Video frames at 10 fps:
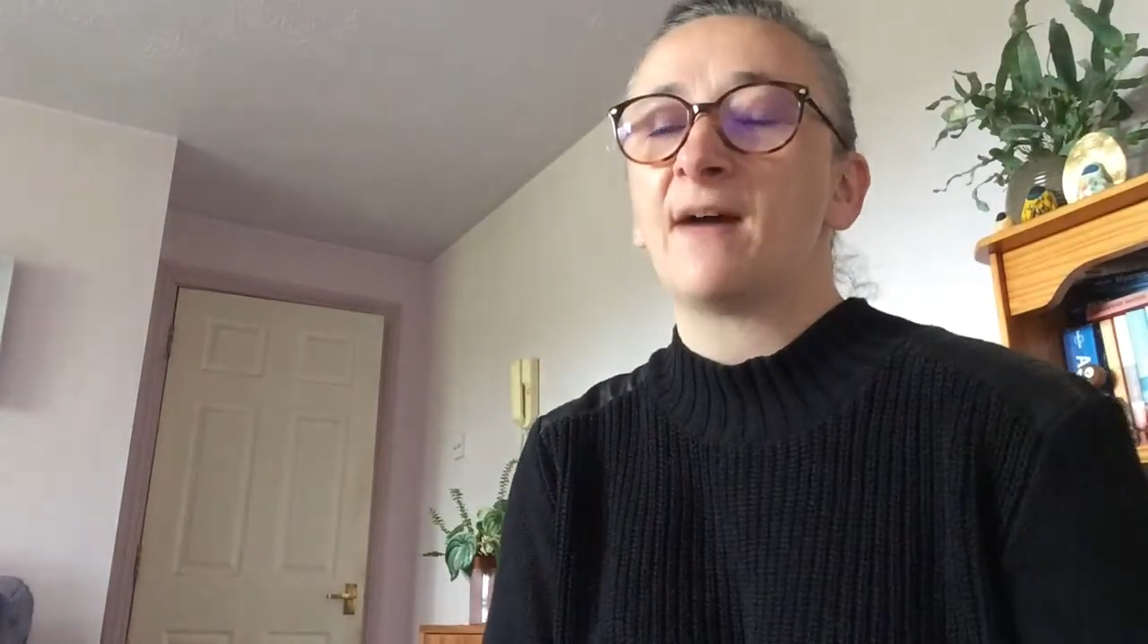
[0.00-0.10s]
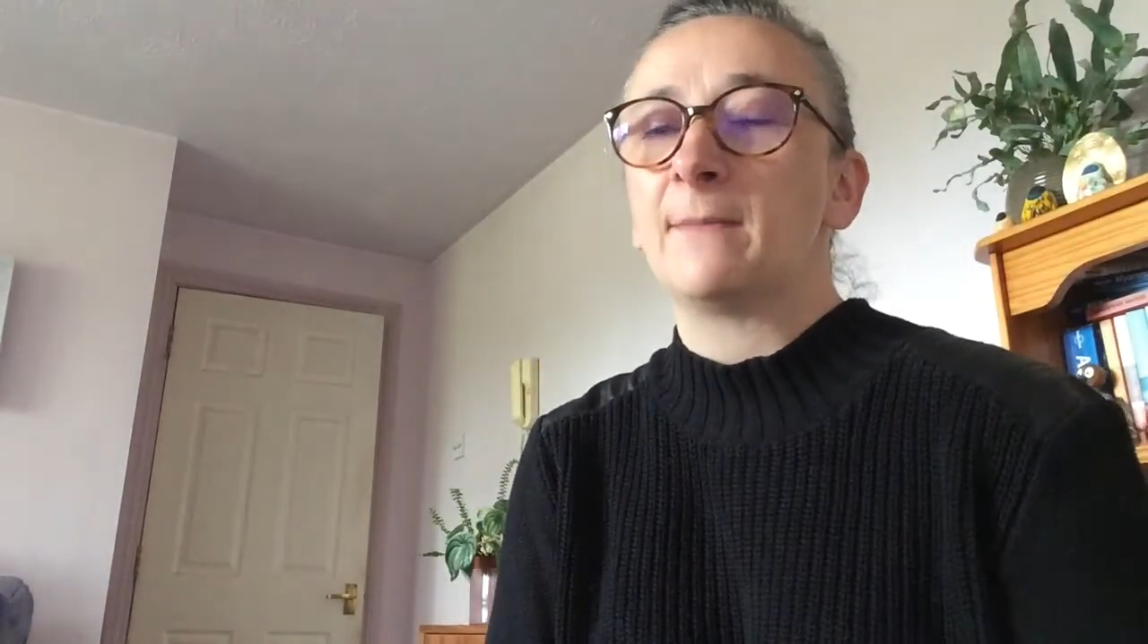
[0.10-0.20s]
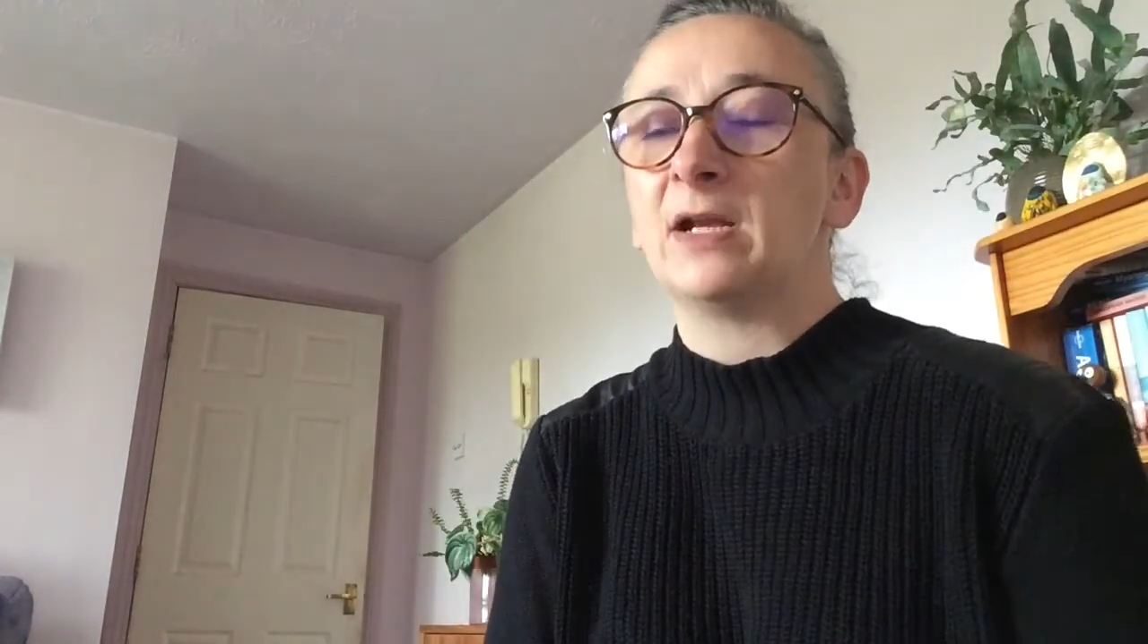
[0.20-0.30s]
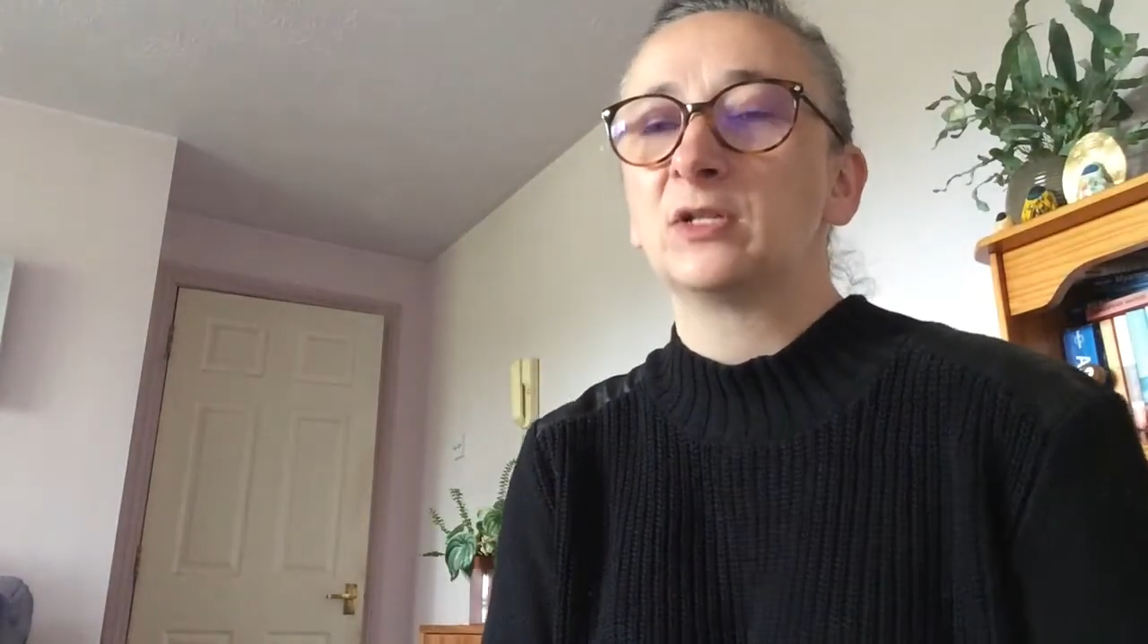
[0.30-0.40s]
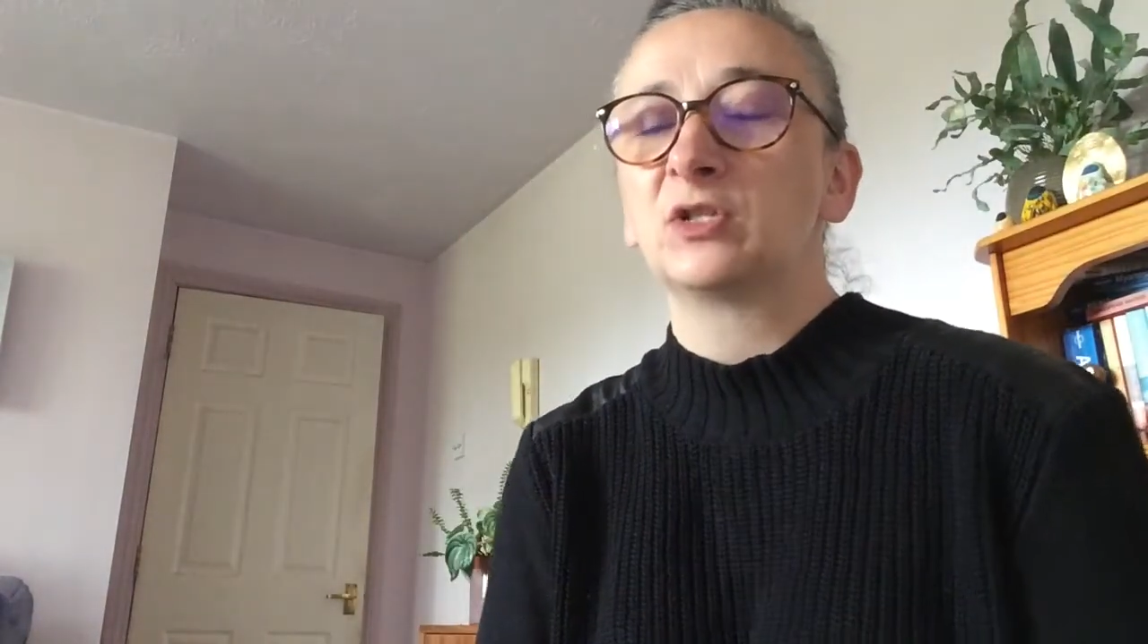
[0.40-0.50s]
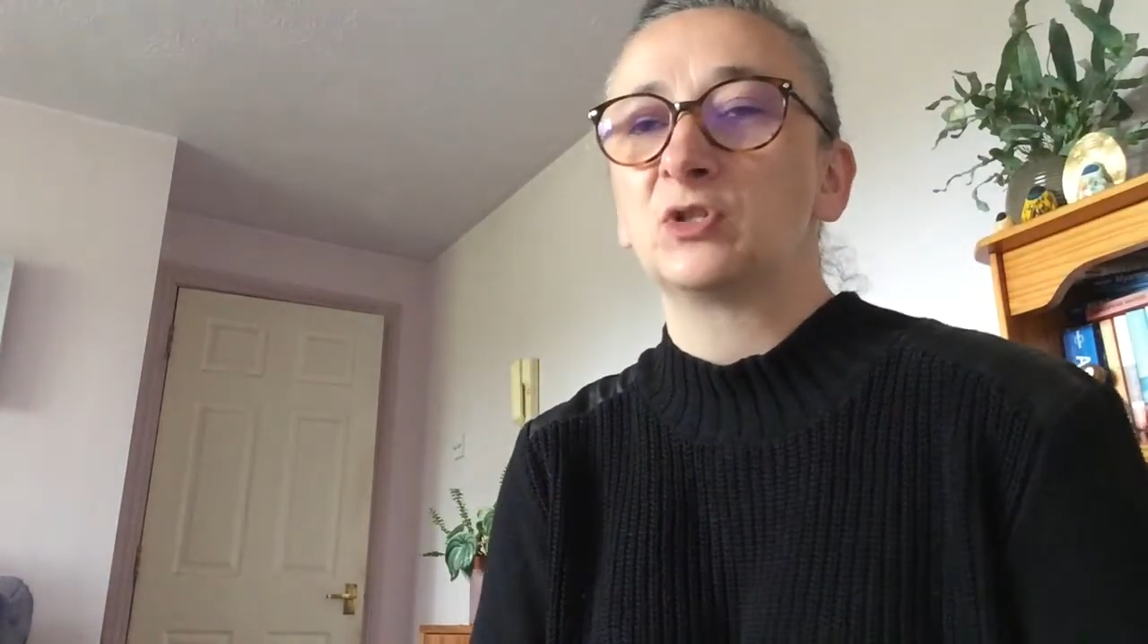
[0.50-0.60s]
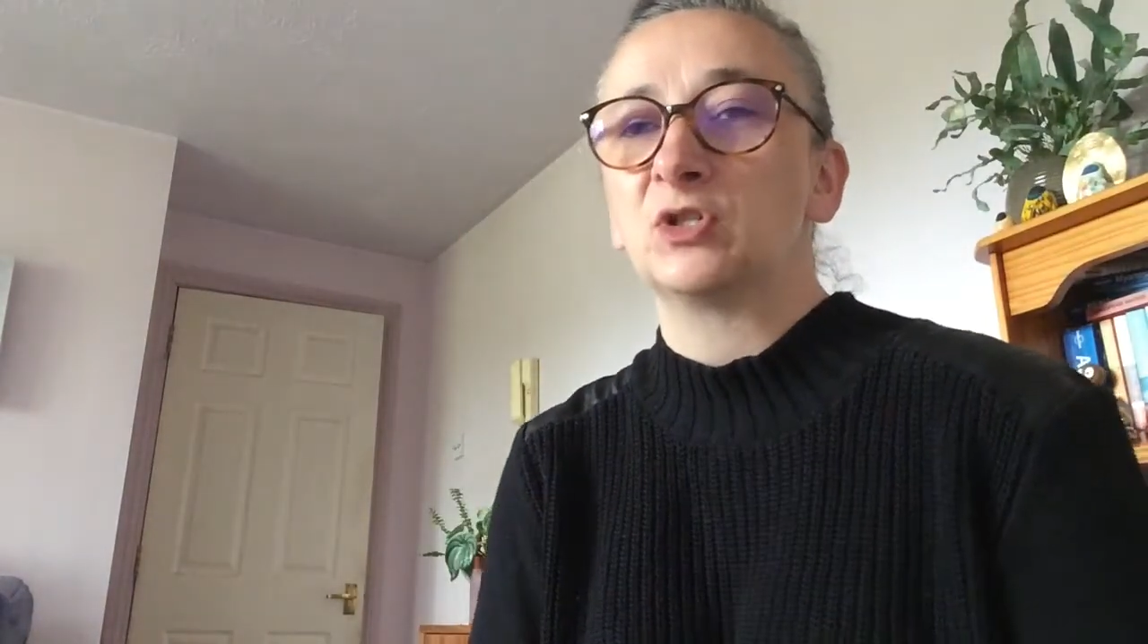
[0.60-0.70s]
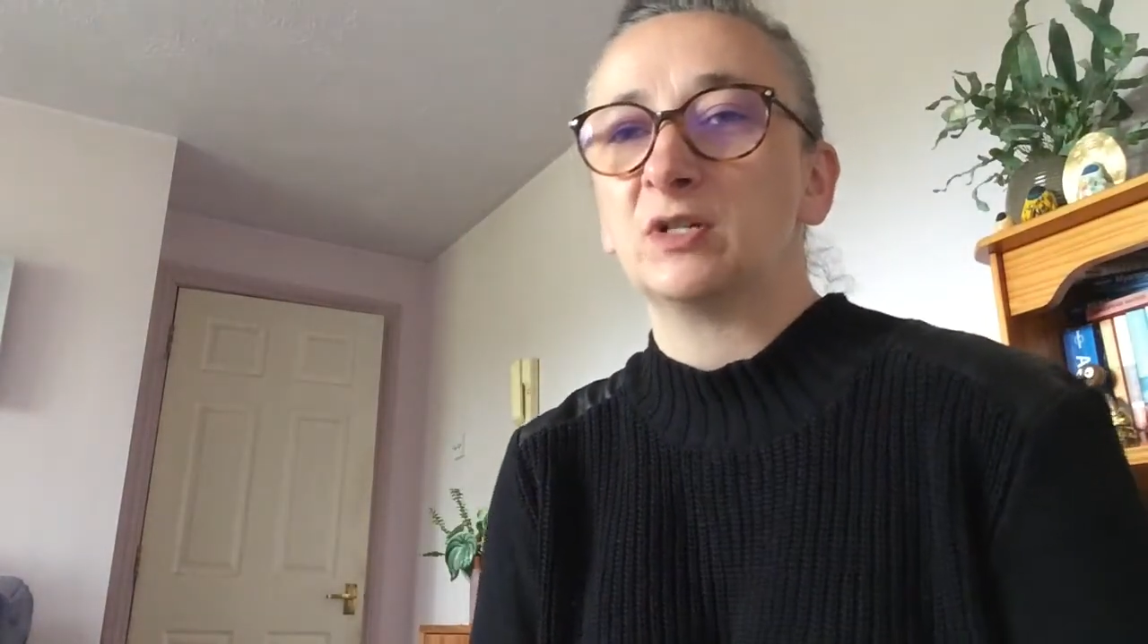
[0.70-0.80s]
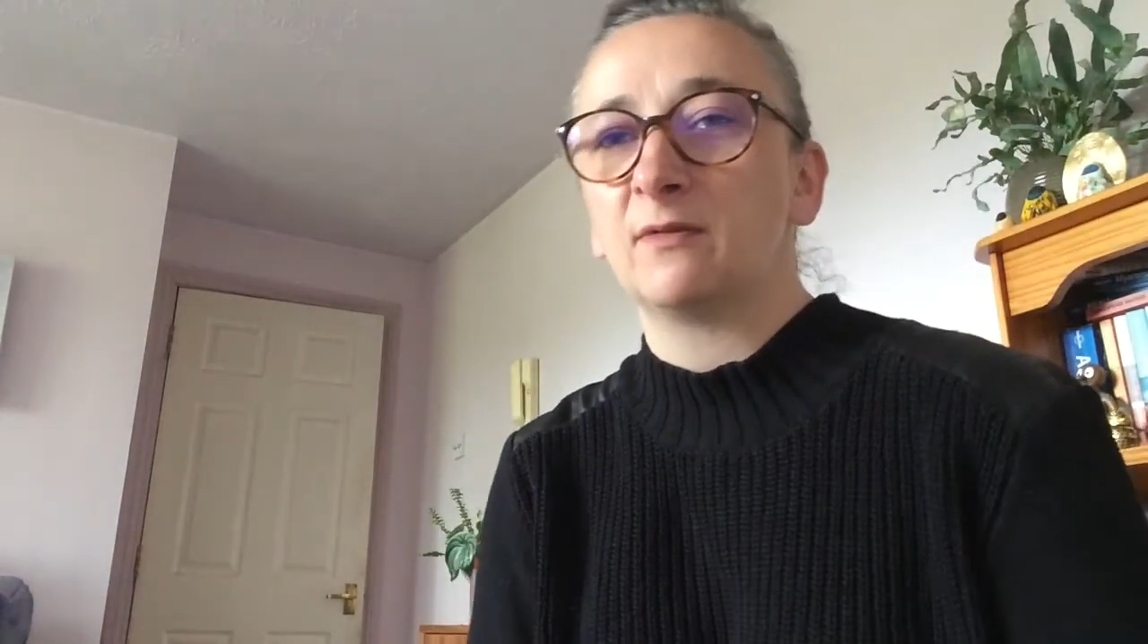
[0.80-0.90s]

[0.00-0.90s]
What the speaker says: fabulous story